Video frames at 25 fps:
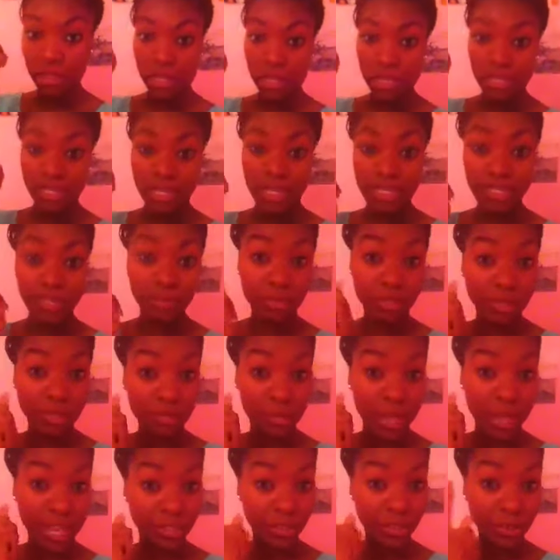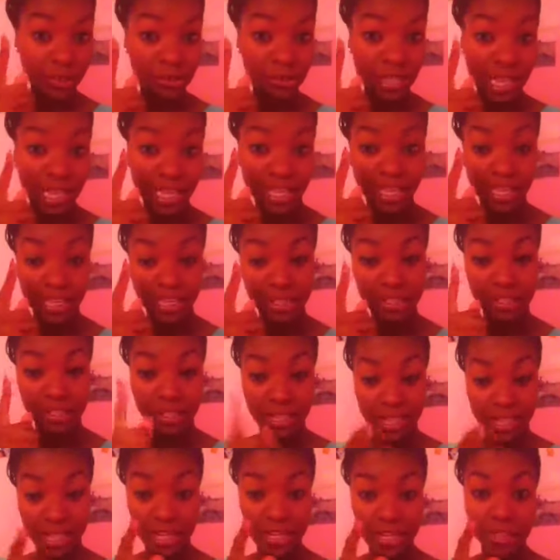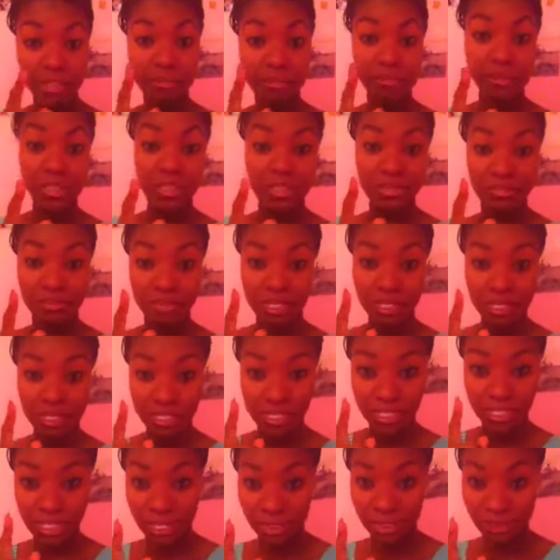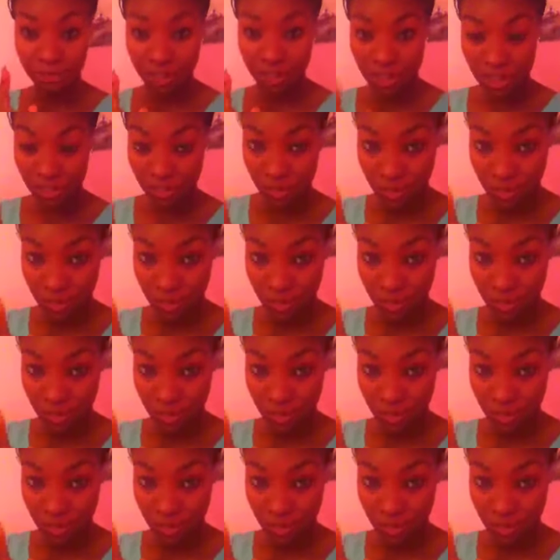That's the reason why I don't like getting them done, because it takes forever.